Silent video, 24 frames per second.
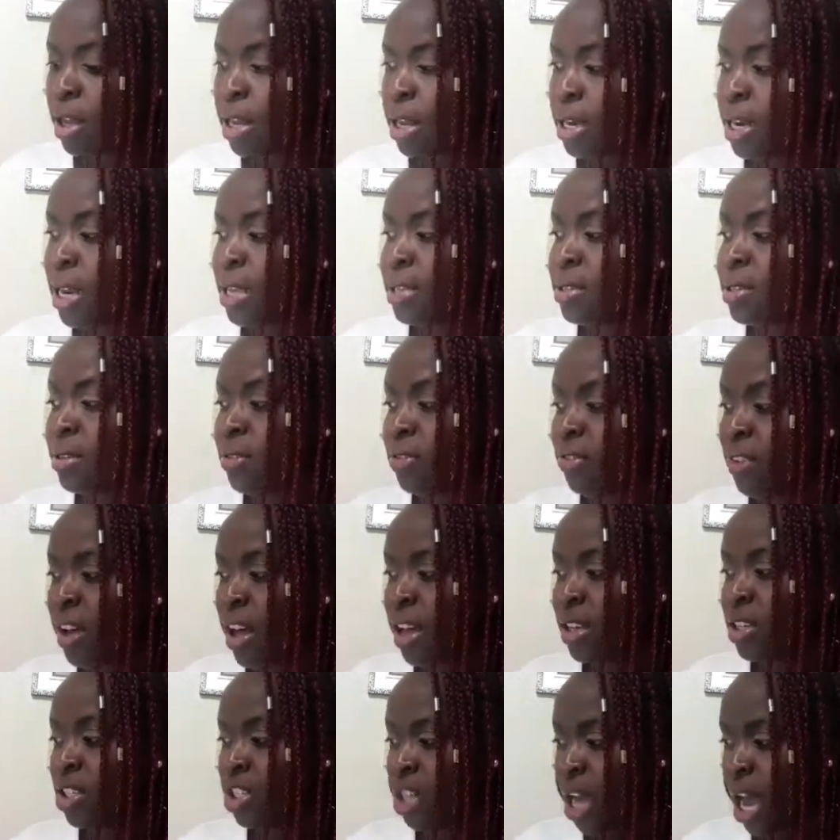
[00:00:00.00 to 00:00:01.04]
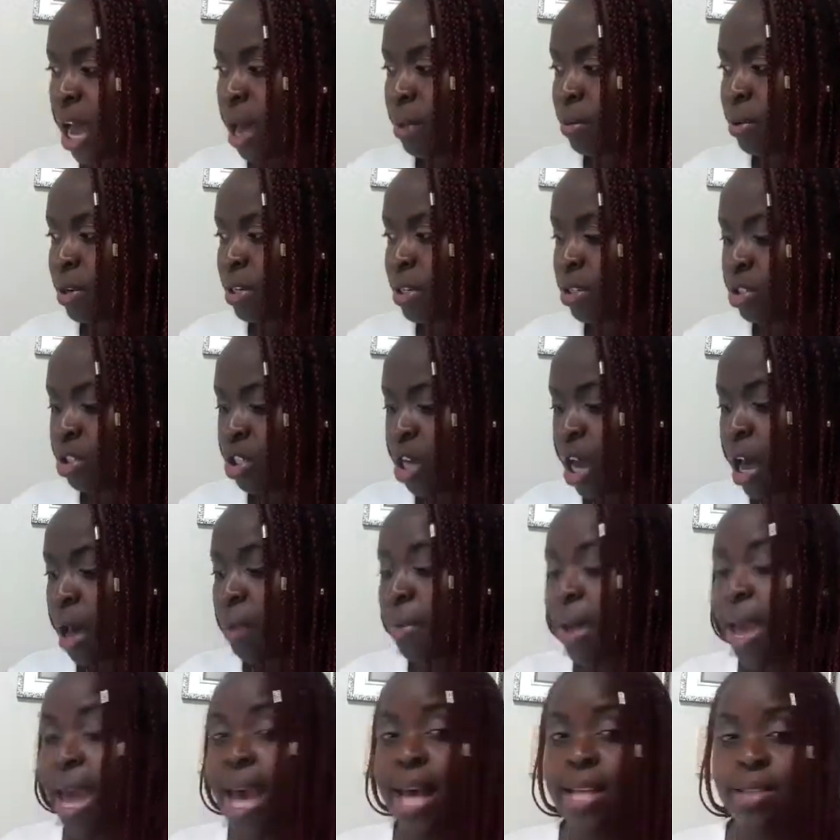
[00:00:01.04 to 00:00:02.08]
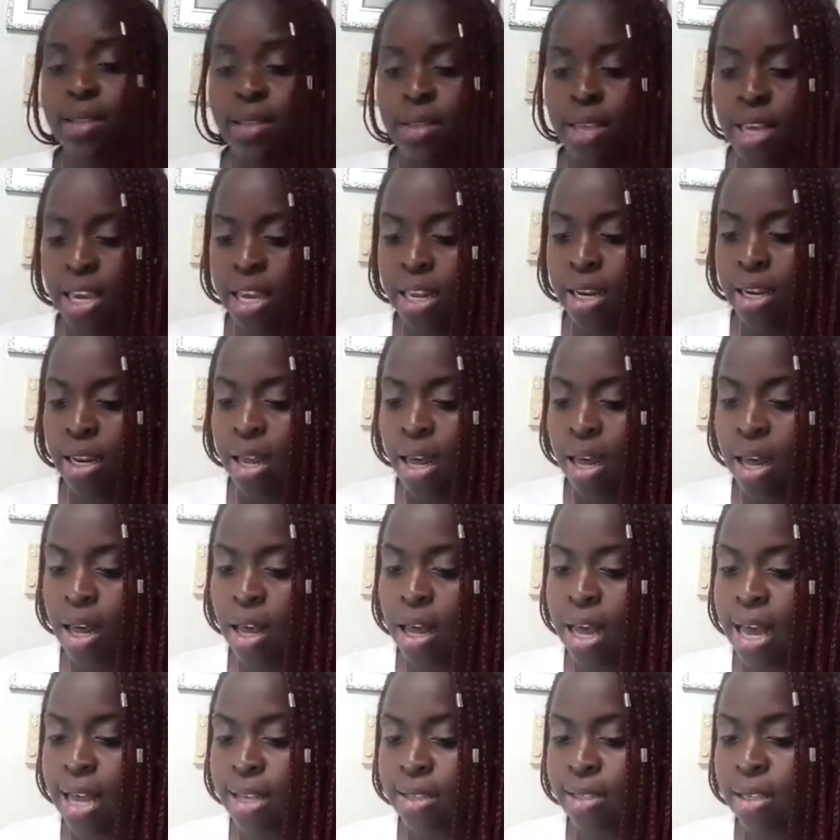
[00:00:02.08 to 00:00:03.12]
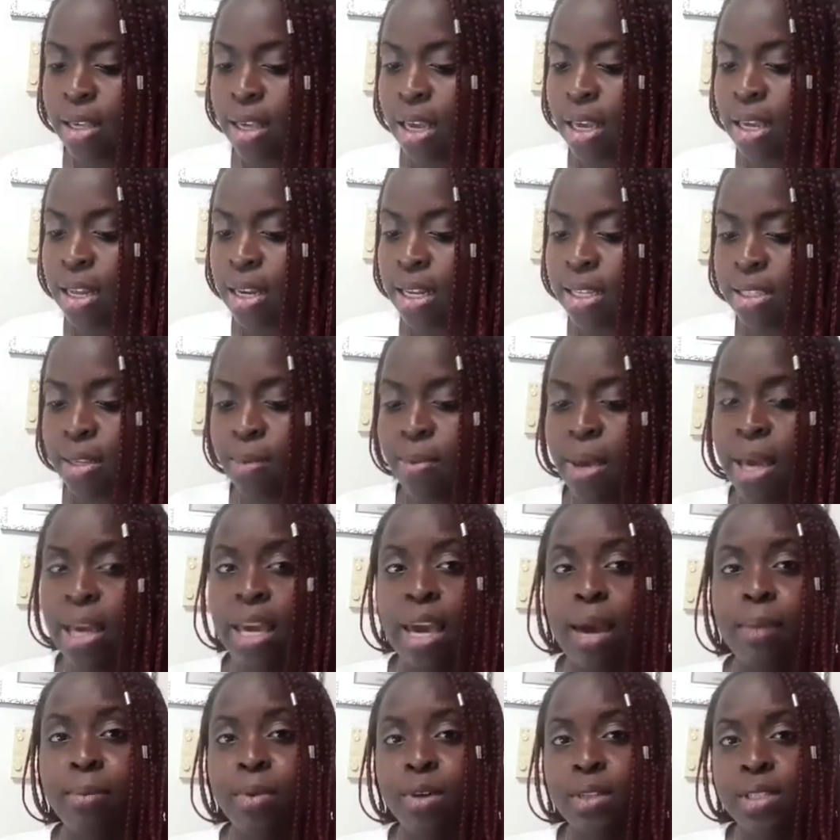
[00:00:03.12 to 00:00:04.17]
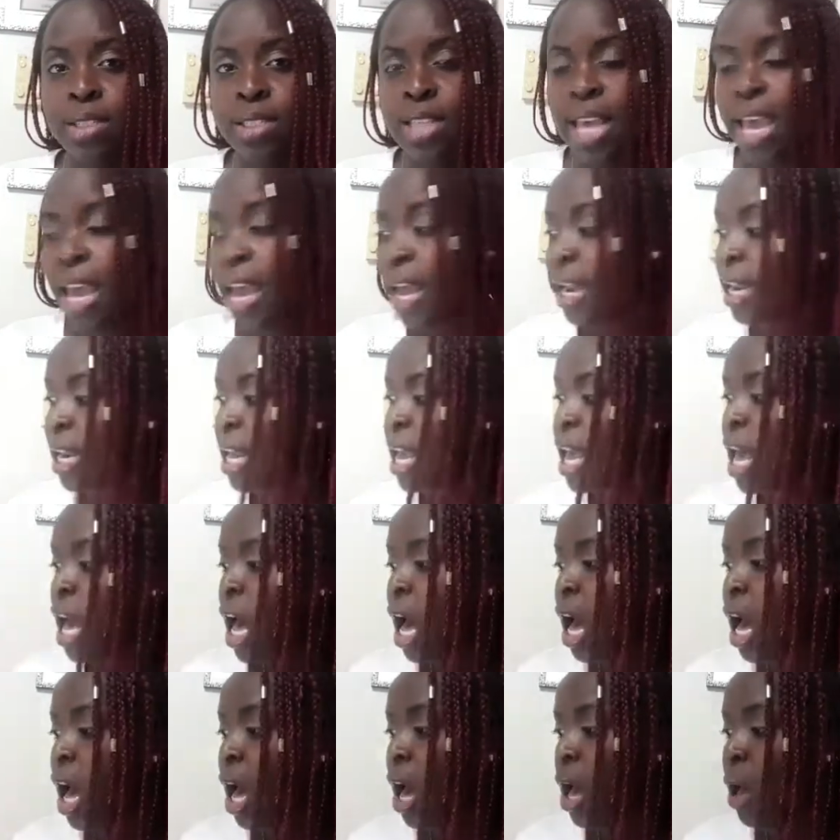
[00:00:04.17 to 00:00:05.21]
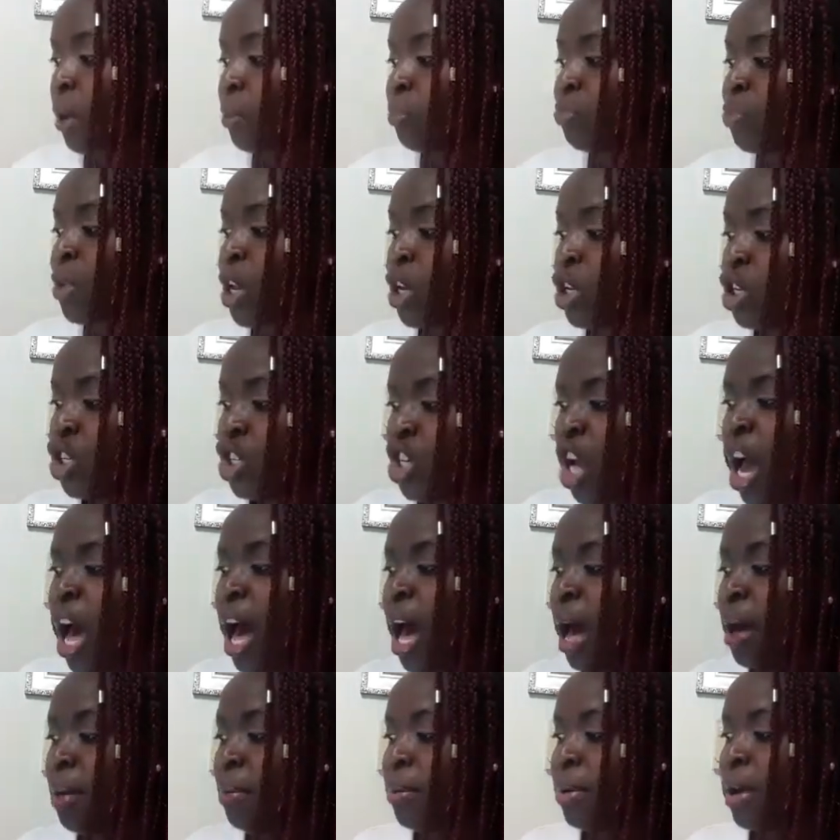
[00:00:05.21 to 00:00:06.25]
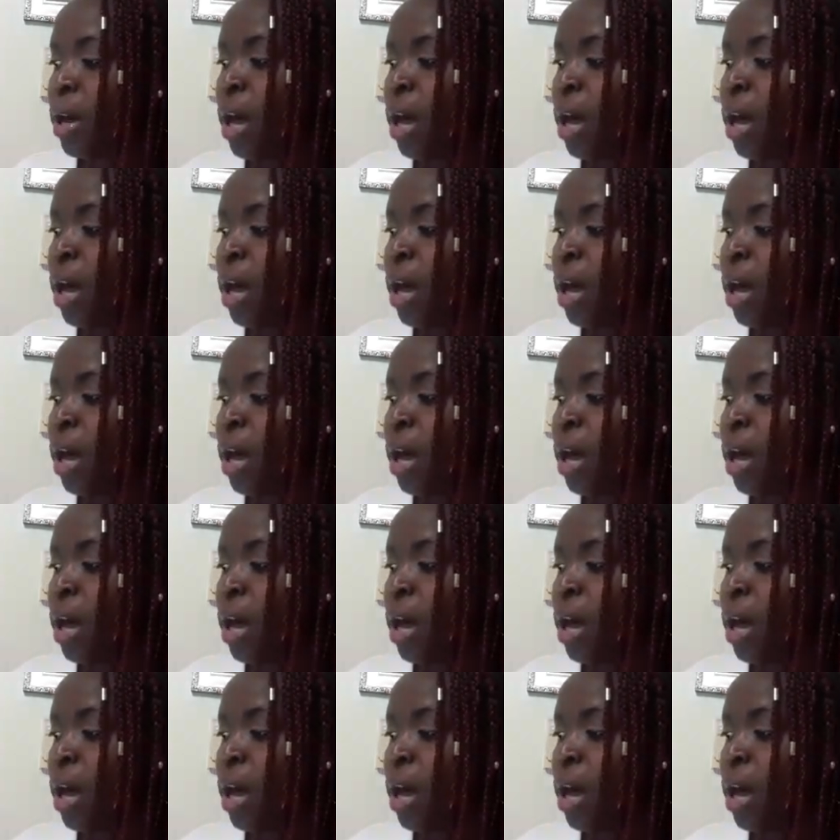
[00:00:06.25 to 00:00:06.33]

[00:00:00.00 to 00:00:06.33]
Let's define job. What is job? As Elizabeth Gilbert said, a job